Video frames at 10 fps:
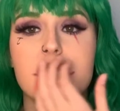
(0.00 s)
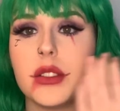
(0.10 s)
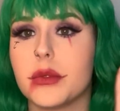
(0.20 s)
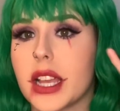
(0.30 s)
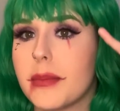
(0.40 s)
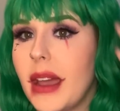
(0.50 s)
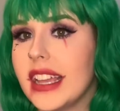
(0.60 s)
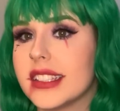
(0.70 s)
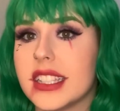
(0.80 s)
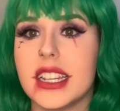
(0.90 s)
you like
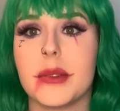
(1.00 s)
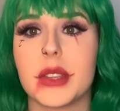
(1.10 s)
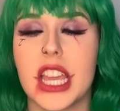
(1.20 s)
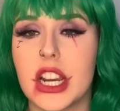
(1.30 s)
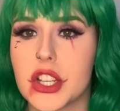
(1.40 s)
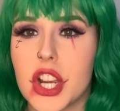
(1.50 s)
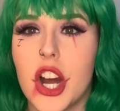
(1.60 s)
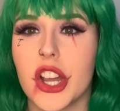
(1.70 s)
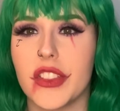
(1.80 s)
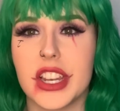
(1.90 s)
paint it in with hair
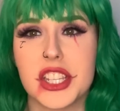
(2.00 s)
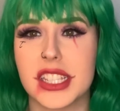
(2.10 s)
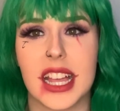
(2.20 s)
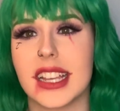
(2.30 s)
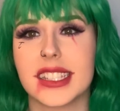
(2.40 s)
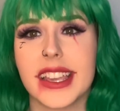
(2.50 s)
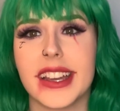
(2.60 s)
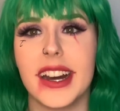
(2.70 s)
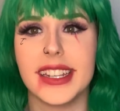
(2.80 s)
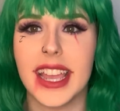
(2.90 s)
chalk and then it just lasts
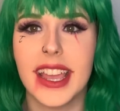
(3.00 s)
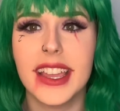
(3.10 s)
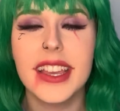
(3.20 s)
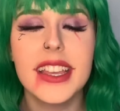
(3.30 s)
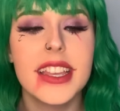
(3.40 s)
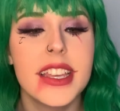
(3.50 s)
like a day.